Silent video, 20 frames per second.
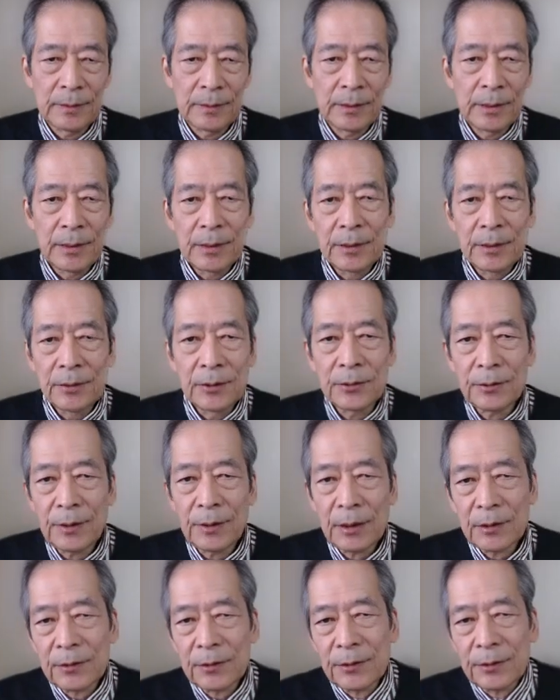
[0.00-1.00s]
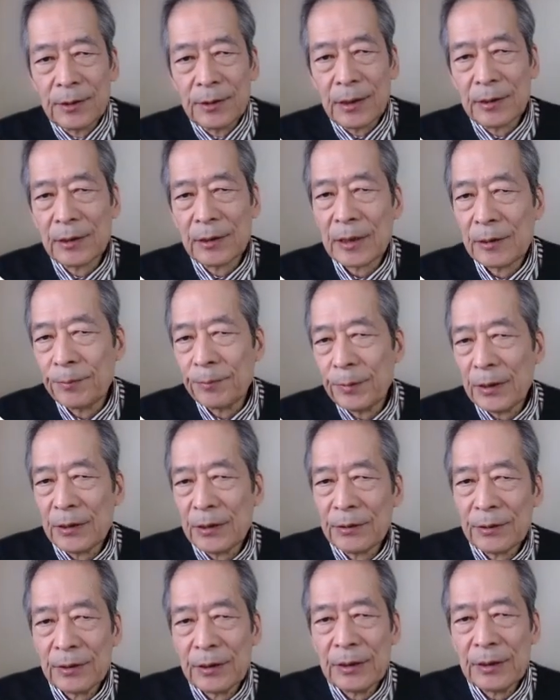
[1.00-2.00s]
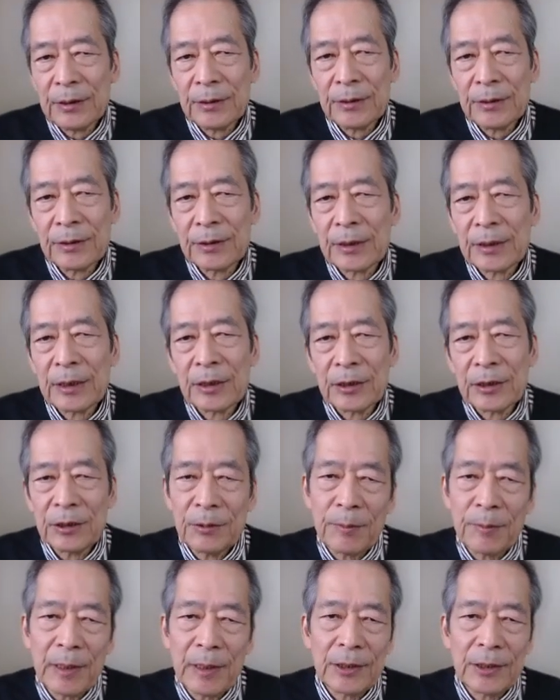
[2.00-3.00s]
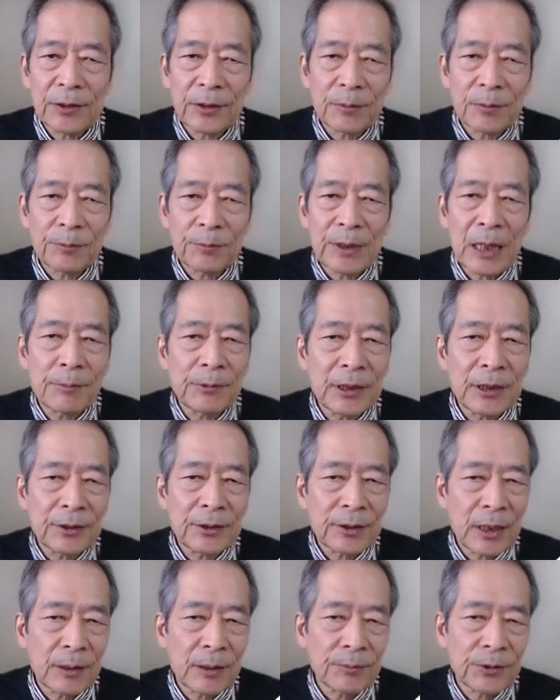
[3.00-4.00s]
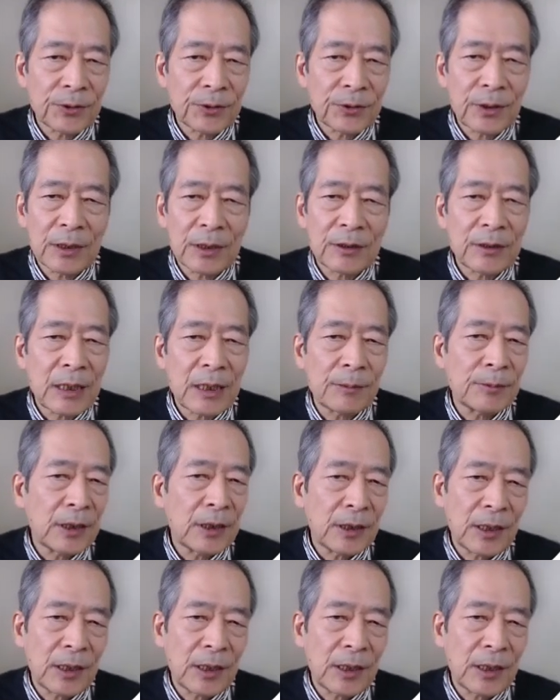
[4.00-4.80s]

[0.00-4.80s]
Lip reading: So next technical piece is the equivalence of lambda subst and lambda def.